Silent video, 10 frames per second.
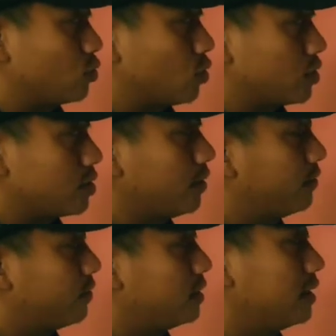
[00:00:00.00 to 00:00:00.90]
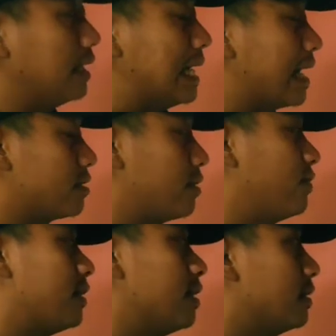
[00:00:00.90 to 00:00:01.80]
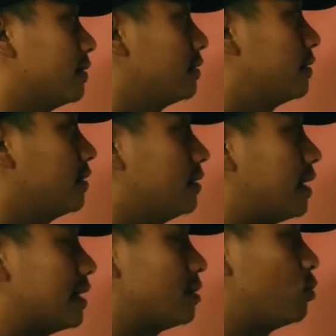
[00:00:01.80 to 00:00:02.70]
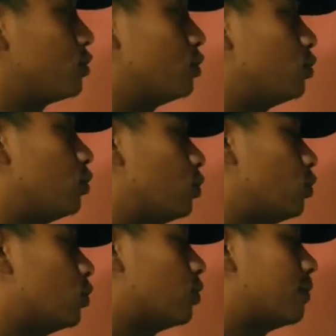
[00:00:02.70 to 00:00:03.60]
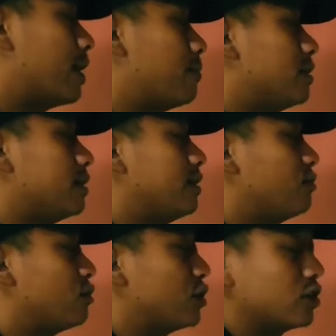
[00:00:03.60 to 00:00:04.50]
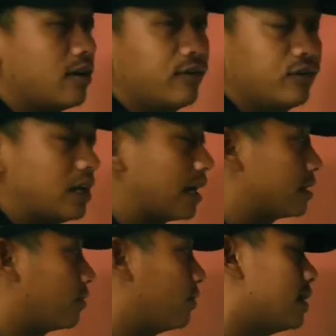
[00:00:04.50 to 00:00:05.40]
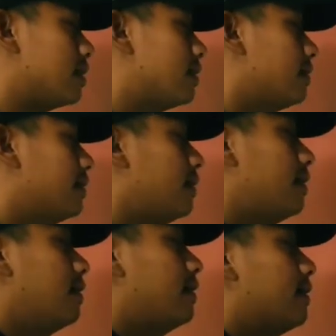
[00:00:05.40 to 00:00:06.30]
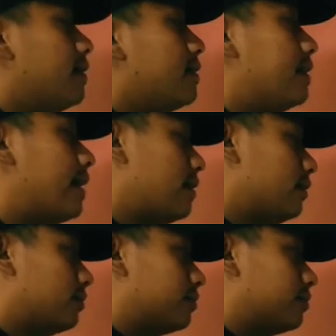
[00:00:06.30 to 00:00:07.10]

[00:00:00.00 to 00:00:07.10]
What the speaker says: a source of electric field. I suppose you remember the definition of electric field. Then